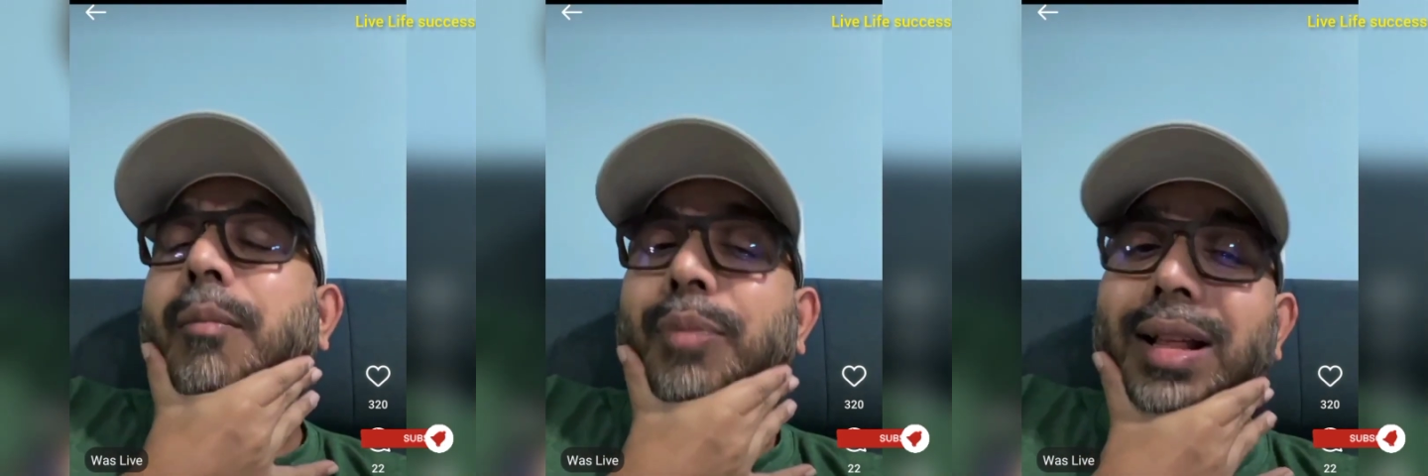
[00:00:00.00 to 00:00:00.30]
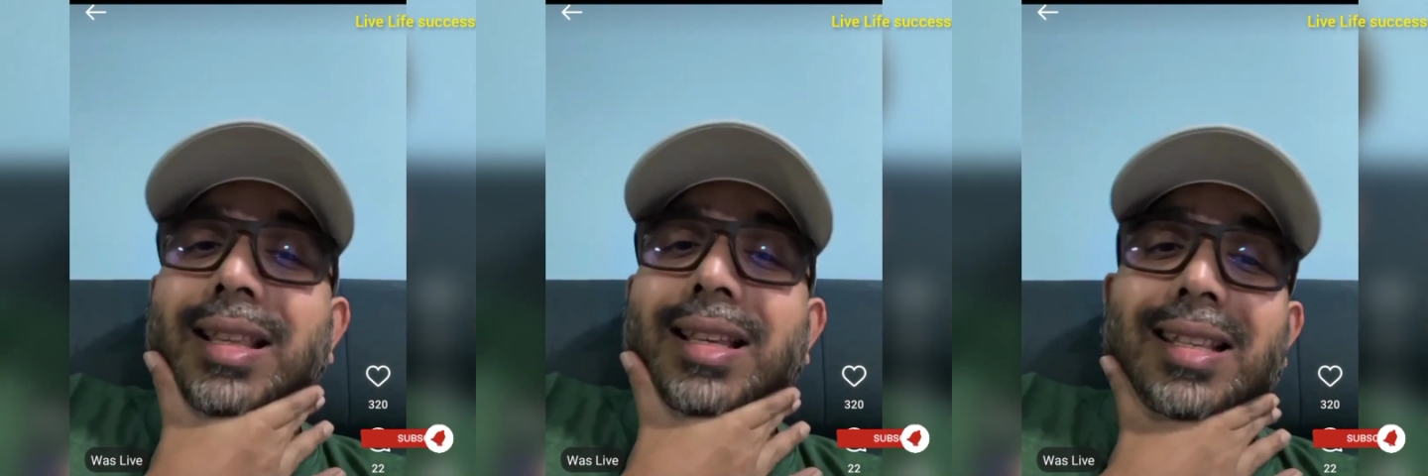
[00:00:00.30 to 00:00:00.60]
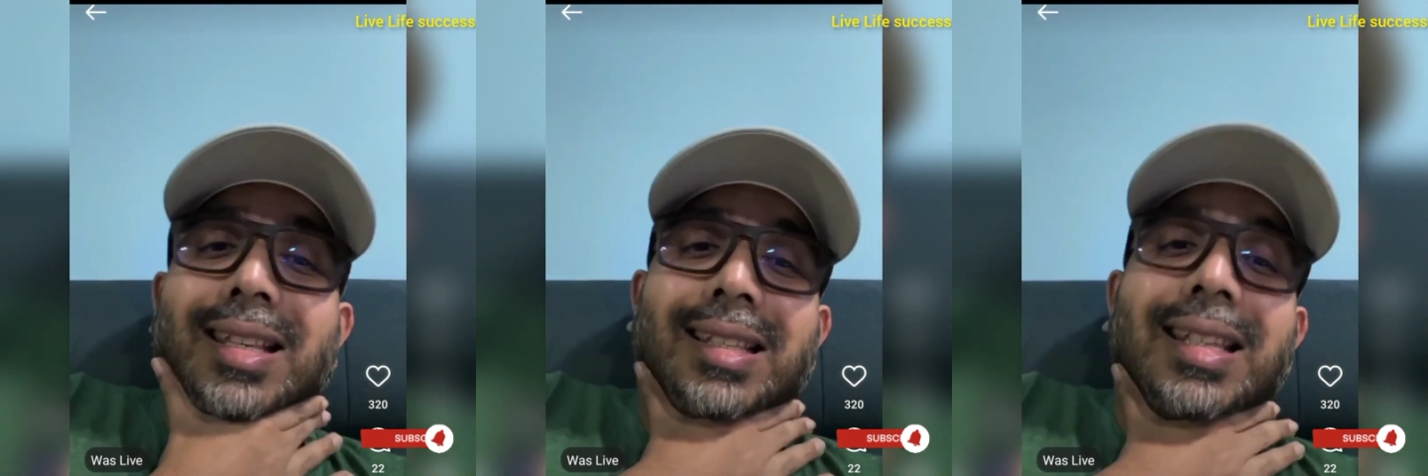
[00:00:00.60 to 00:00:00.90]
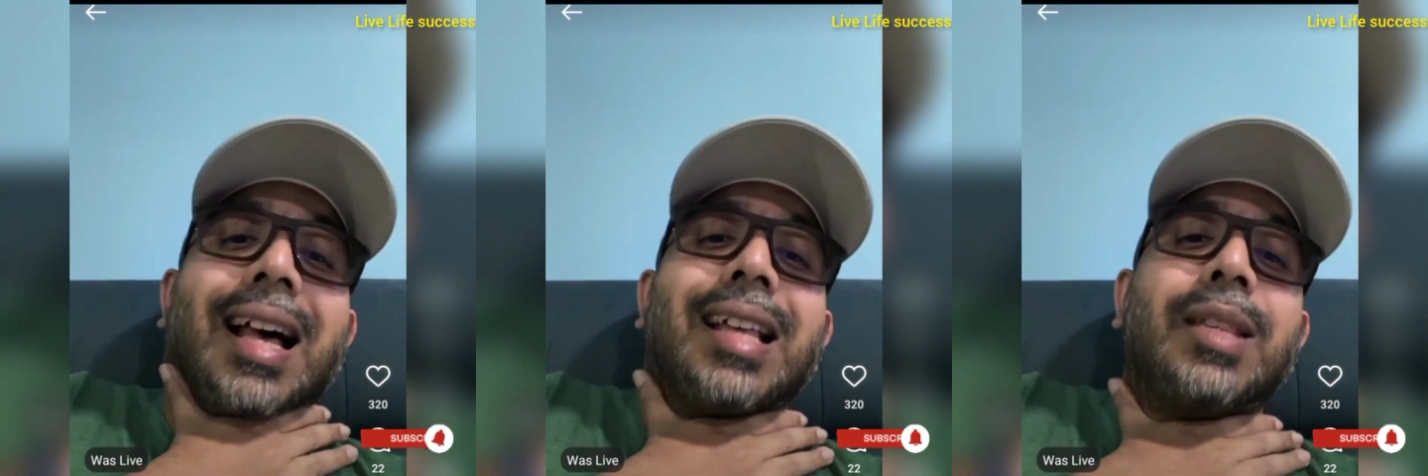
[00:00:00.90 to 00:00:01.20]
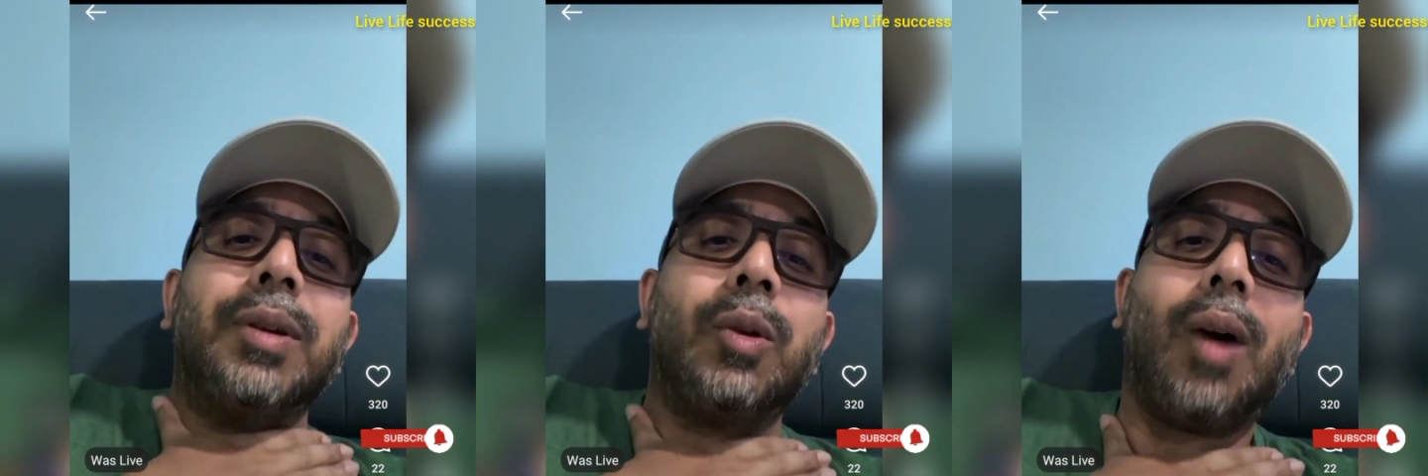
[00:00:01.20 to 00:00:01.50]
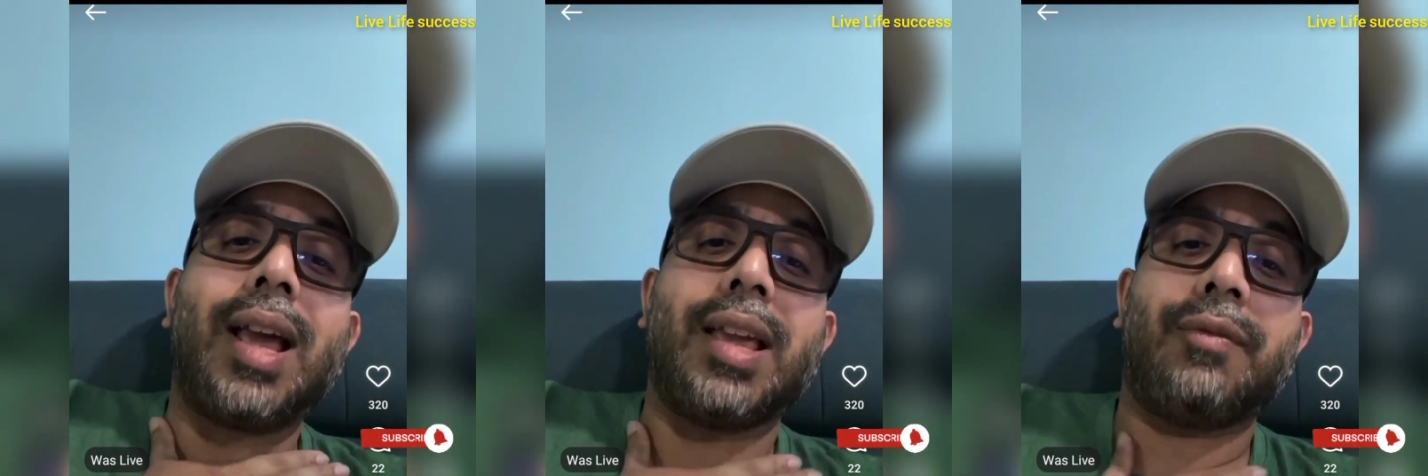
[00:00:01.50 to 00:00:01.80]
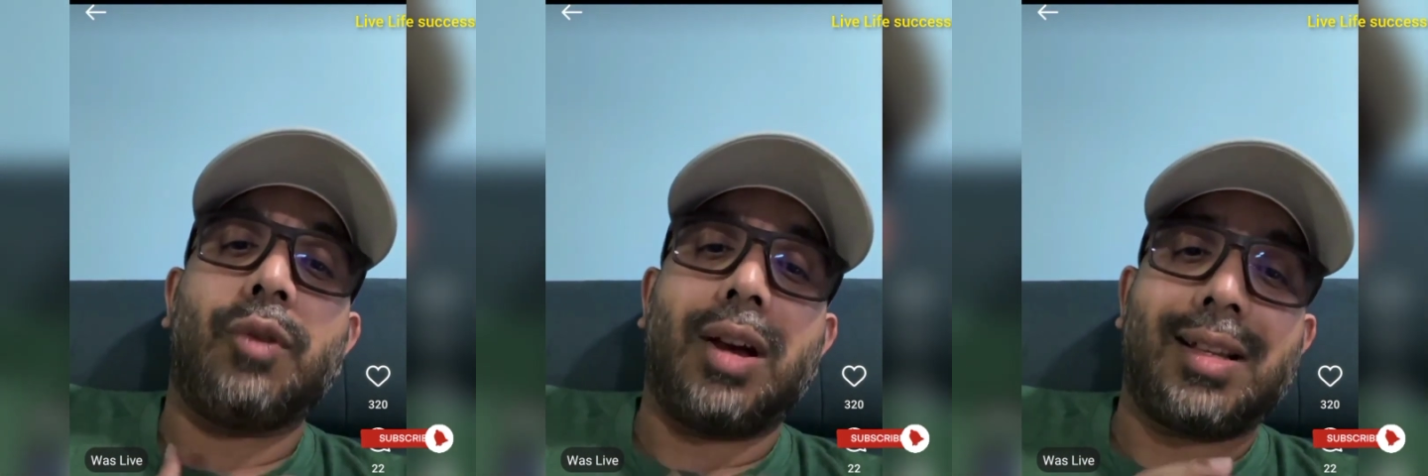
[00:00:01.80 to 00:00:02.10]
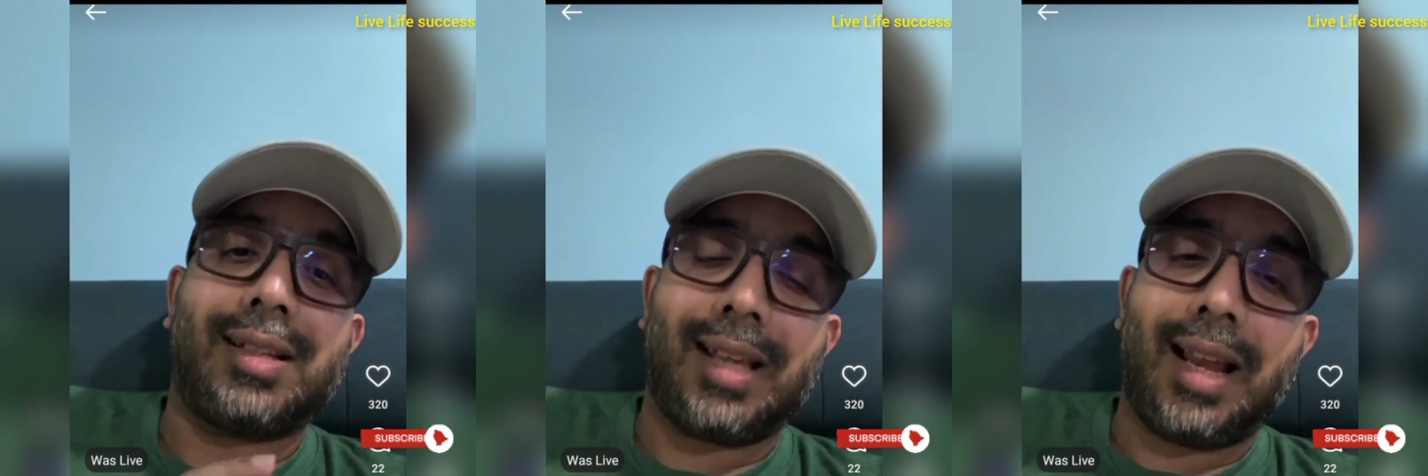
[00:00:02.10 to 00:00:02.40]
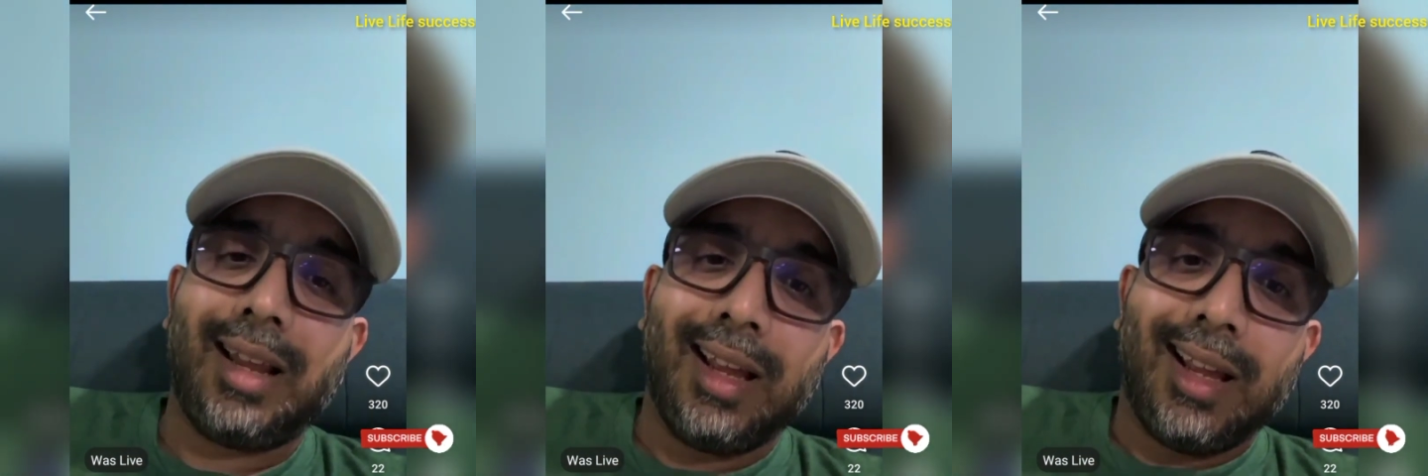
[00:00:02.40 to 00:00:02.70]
brother, sister, husband, wife. You understand?